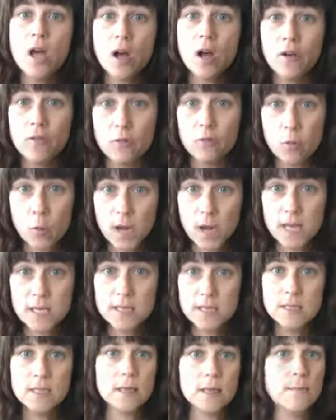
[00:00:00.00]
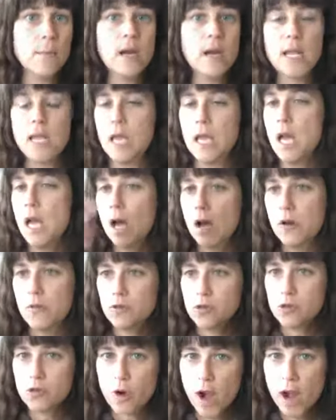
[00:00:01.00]
of wasting money, of
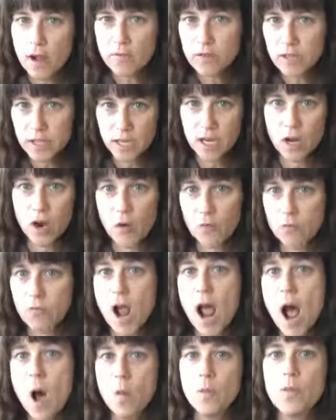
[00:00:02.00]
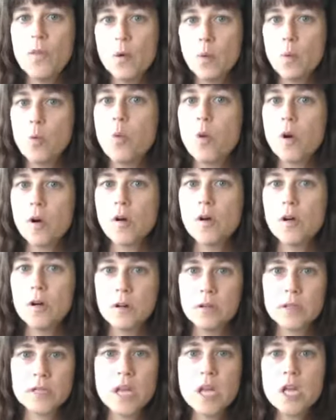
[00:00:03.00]
traveling around the
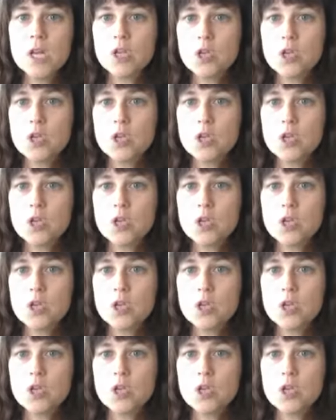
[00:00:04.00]
world